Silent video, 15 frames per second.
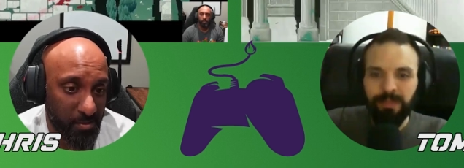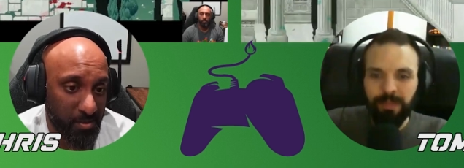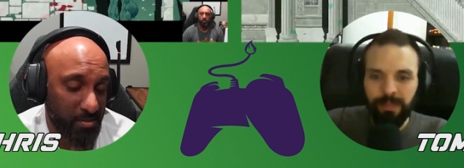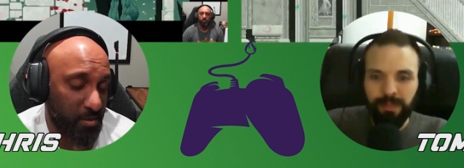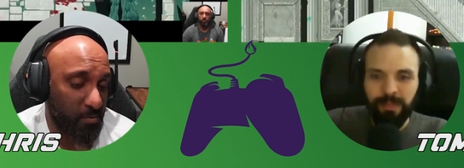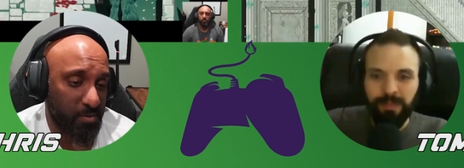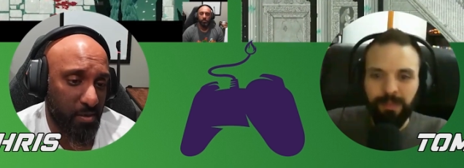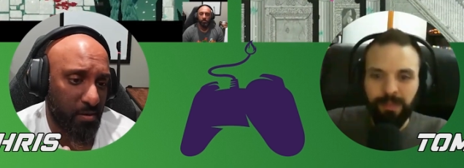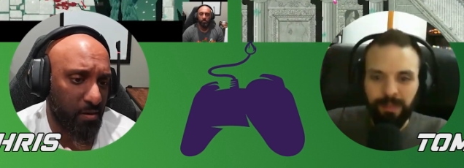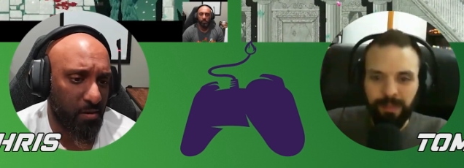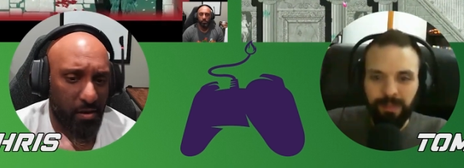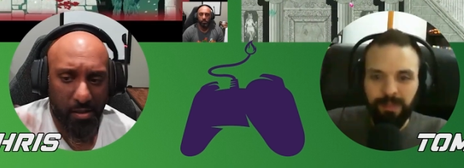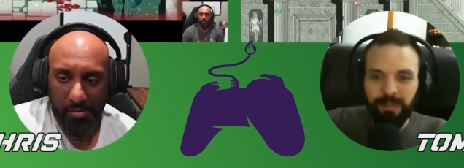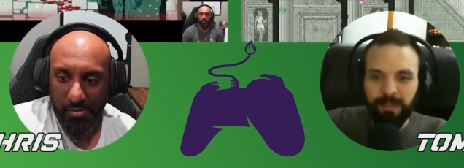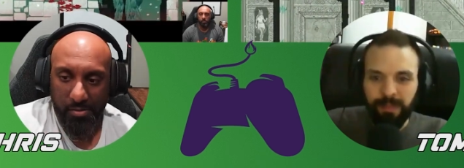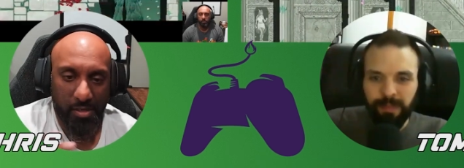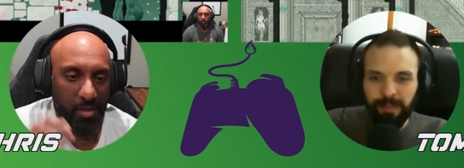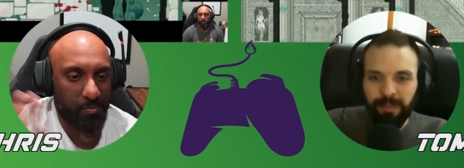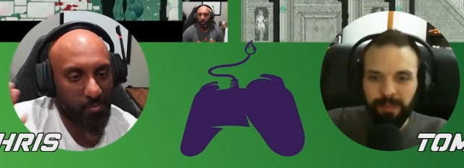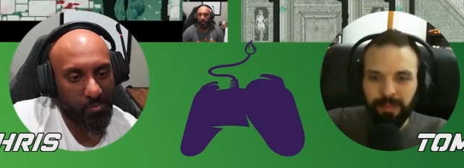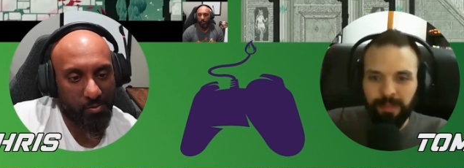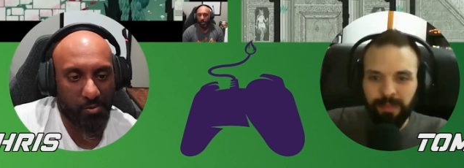Speaker 1: because I was like, oh, I'll just
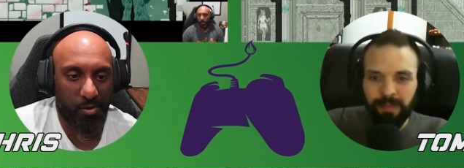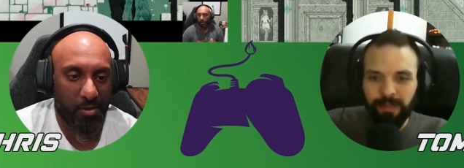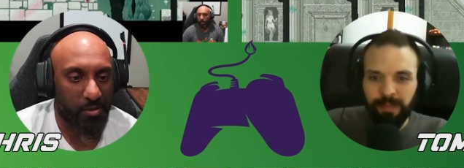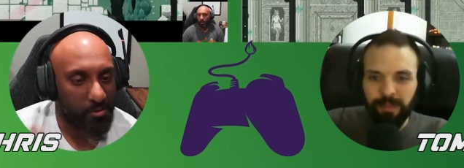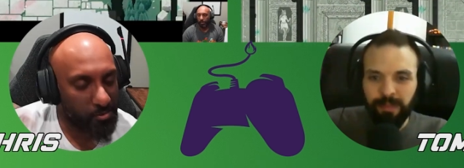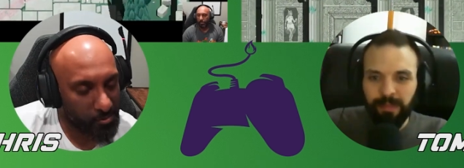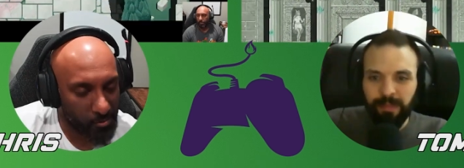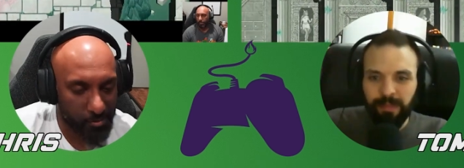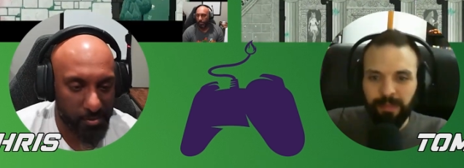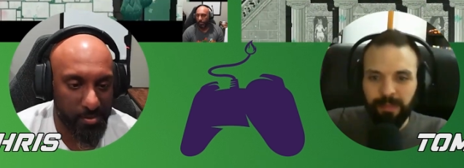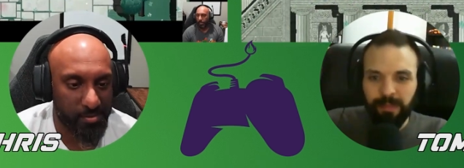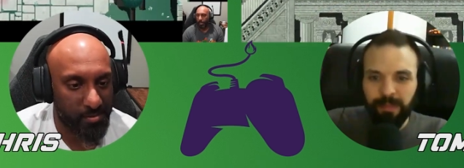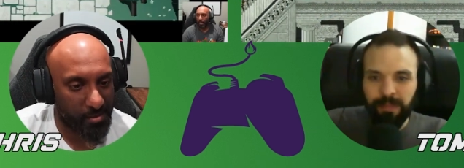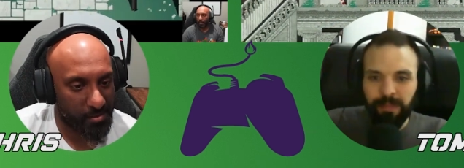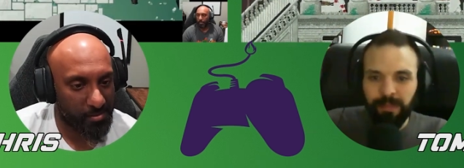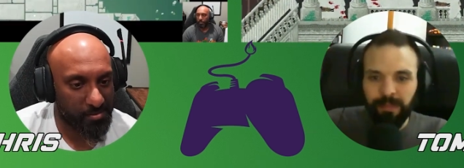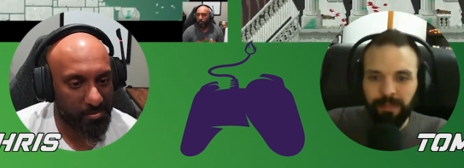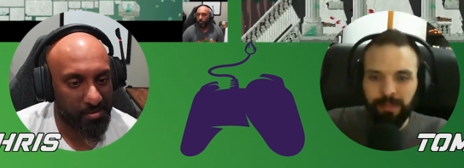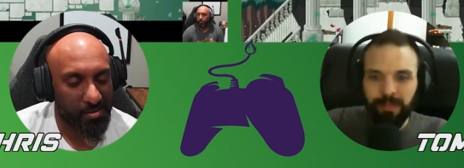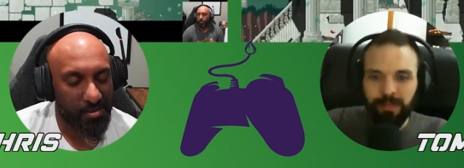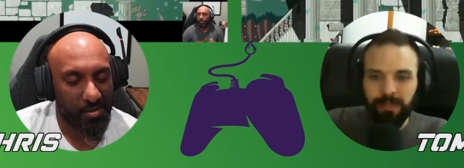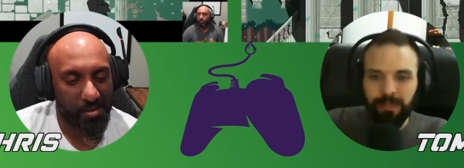keep trying to learn all these
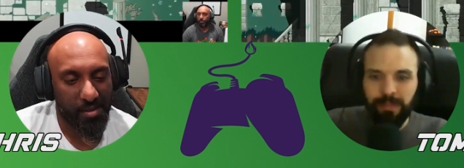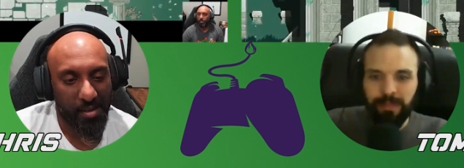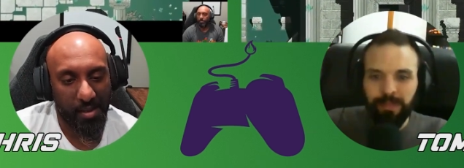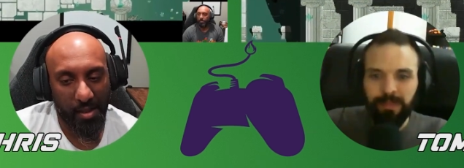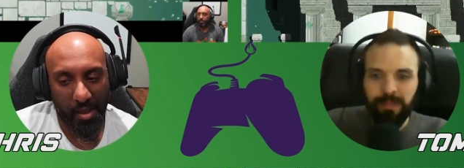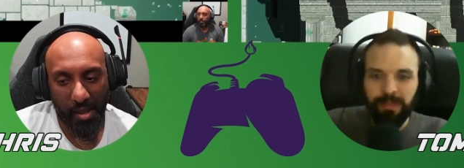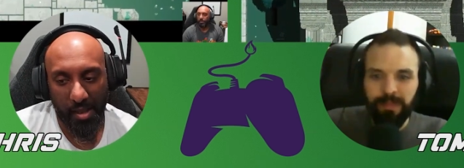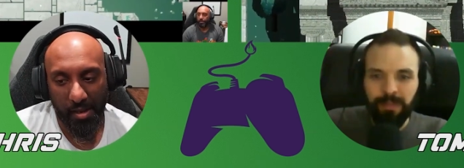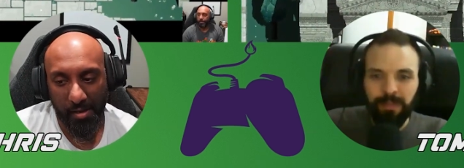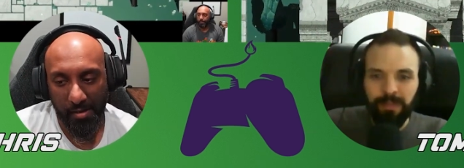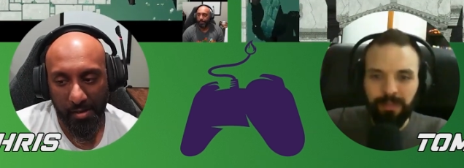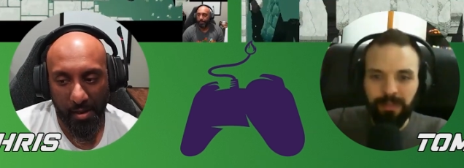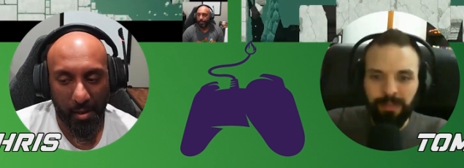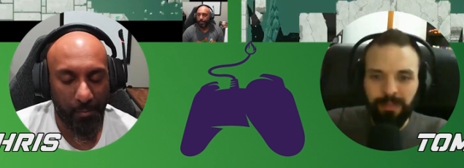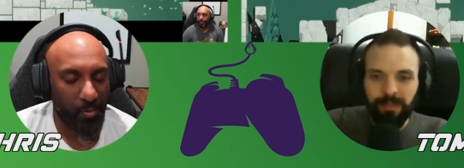things, and